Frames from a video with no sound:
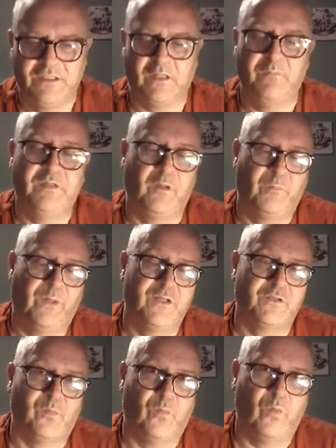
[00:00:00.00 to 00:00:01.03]
Some of your
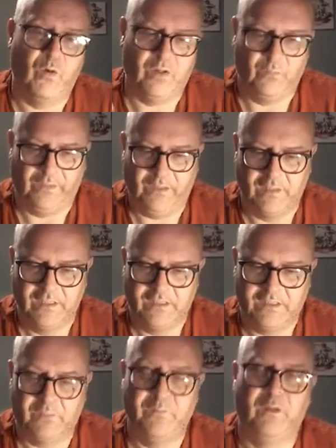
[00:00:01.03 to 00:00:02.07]
parents will walk away.
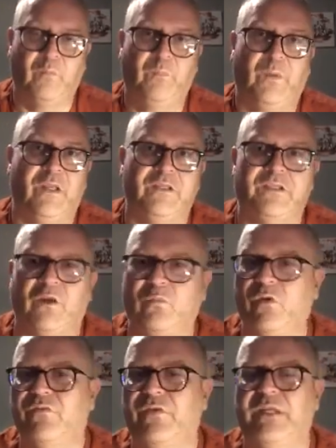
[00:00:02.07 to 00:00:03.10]
Some of your
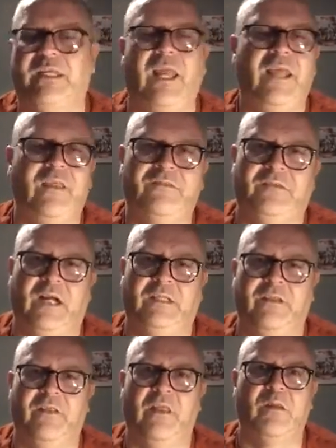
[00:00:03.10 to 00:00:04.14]
parents will forget the
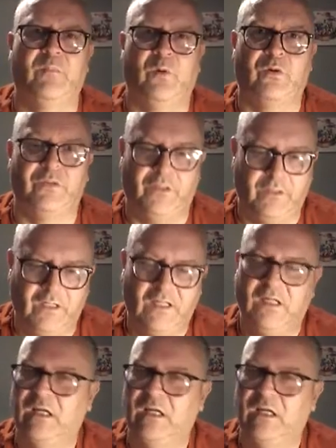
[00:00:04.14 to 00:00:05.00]
fact that they born you.